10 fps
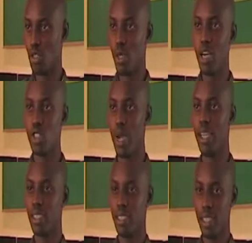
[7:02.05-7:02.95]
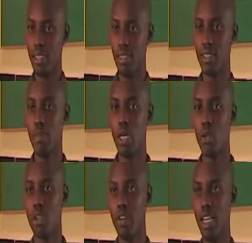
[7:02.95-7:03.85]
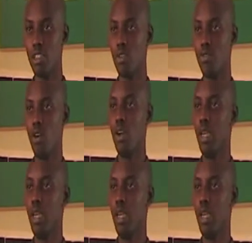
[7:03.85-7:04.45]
So that was why he created this system that let's look for a